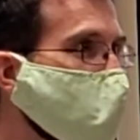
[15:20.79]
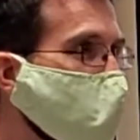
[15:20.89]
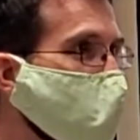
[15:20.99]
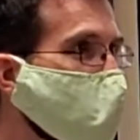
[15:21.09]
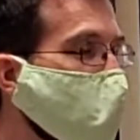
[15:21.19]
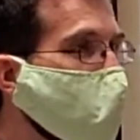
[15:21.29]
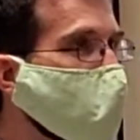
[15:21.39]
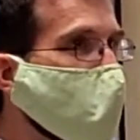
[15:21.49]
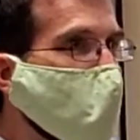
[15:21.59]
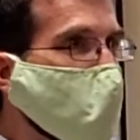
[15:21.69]
She'd
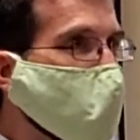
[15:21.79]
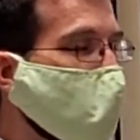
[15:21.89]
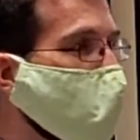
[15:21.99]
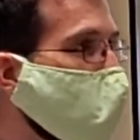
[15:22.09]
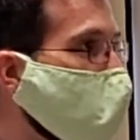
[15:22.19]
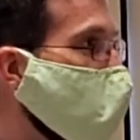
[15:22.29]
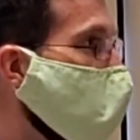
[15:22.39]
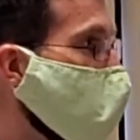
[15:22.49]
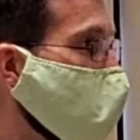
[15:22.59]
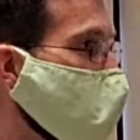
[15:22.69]
drive a hornet
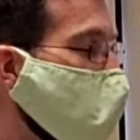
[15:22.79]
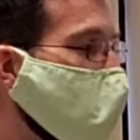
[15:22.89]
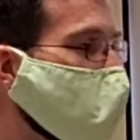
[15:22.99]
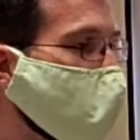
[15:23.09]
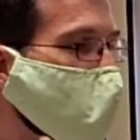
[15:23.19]
out of its nest.